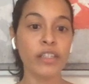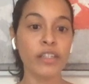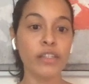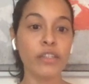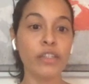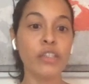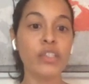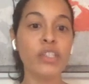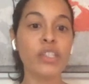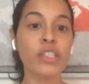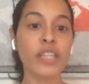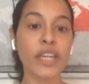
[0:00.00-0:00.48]

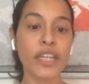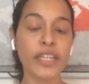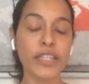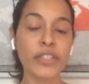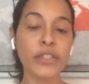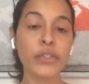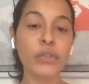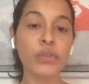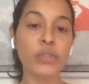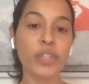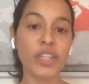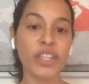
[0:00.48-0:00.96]

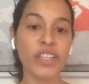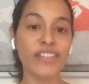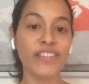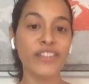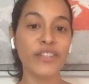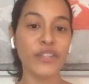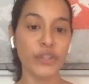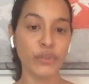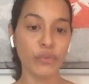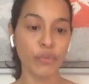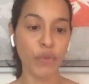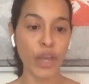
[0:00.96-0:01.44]
decide to take
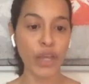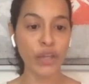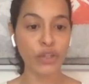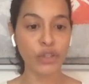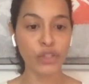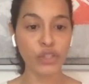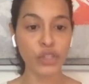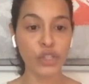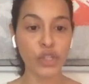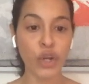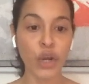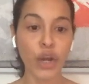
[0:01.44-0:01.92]
the
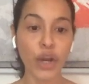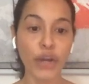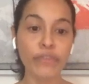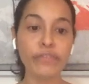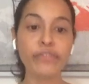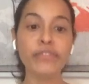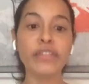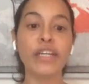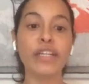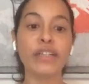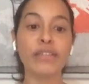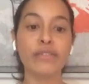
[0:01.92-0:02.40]
advantage of
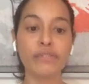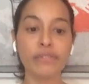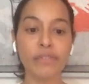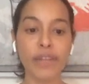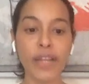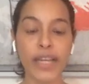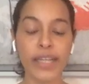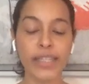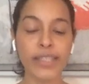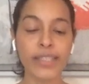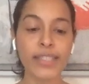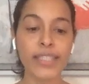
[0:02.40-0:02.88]
that
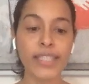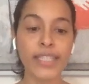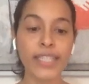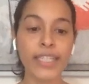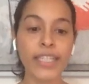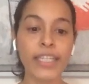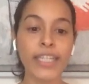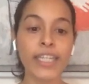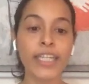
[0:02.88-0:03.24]
flex,